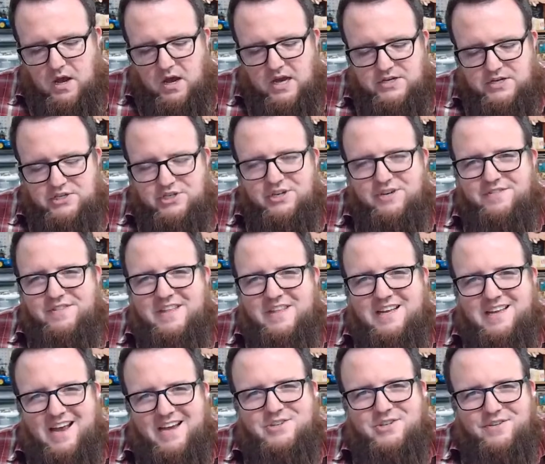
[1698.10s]
I should have
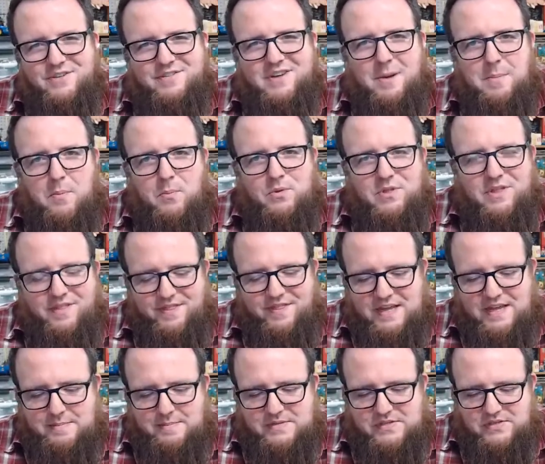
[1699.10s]
come up with a
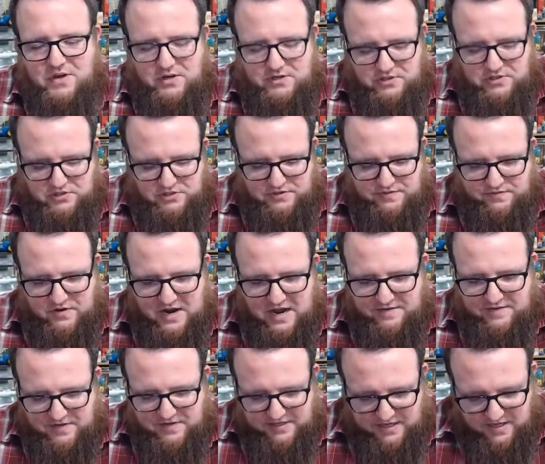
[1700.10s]
theme song just for
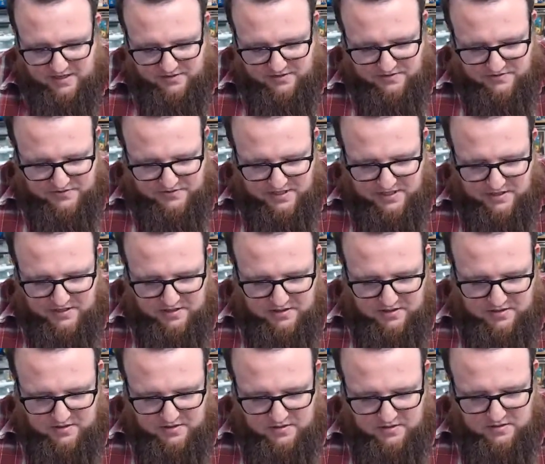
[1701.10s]
Advent calendars, right?
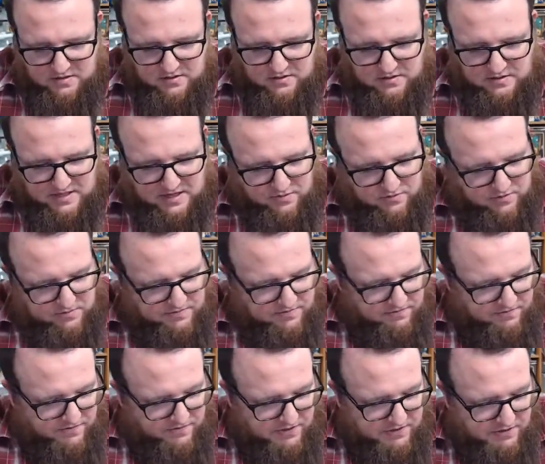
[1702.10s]
That would have
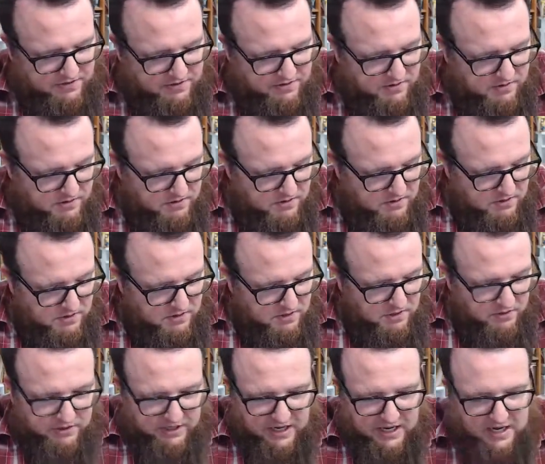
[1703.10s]
been fun.
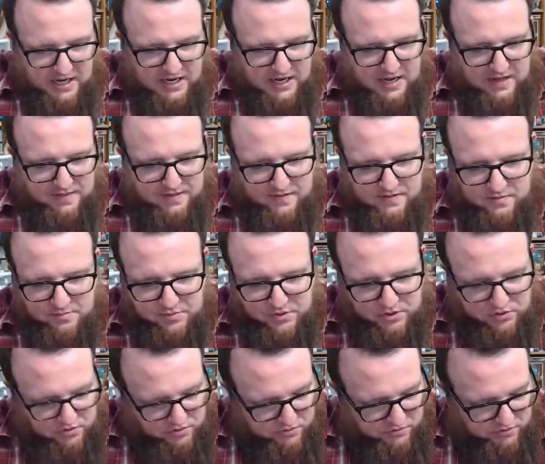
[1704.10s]
Okay, and then the
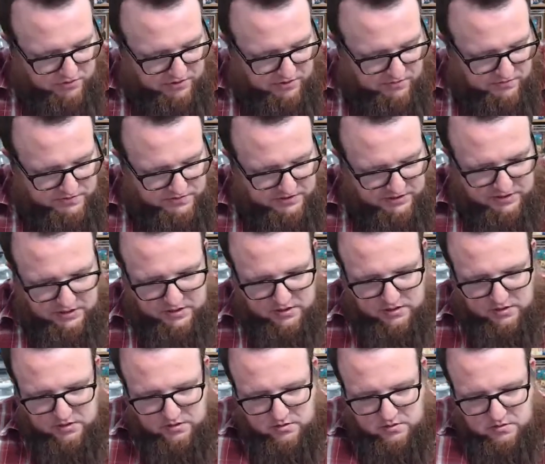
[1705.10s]
blue goes
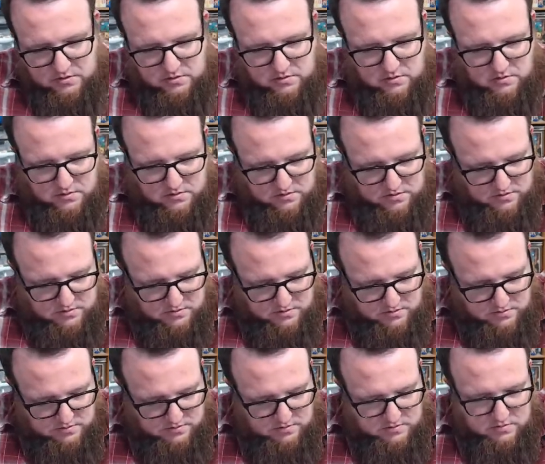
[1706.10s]
here.
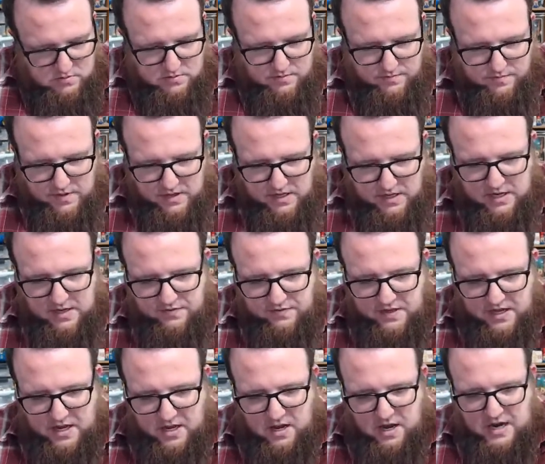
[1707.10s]

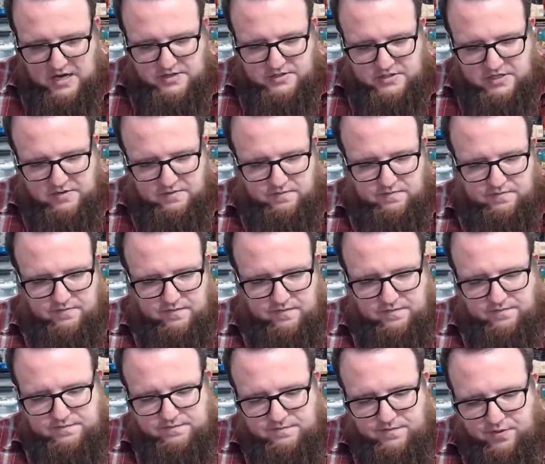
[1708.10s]
And I just need
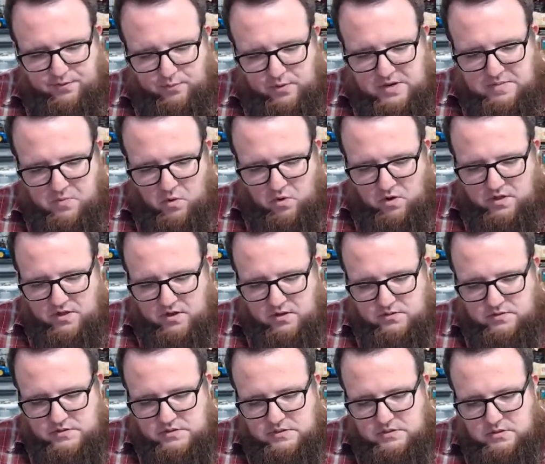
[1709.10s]
3 more of
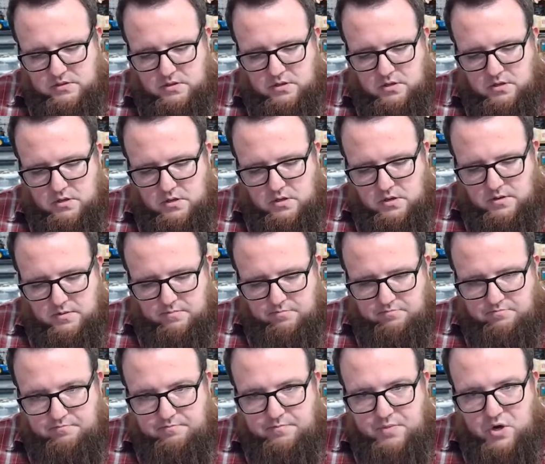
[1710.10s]
those.
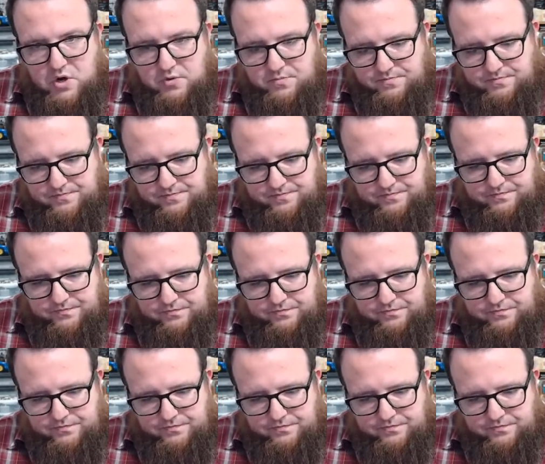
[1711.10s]
Boom.